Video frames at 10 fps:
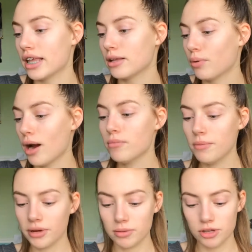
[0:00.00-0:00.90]
And the primer
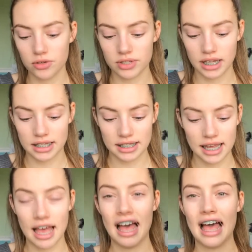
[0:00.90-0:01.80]
I'm gonna be using is
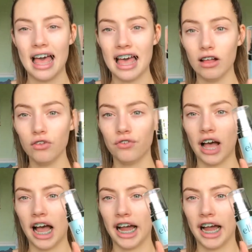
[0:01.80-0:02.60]
the e.l.f.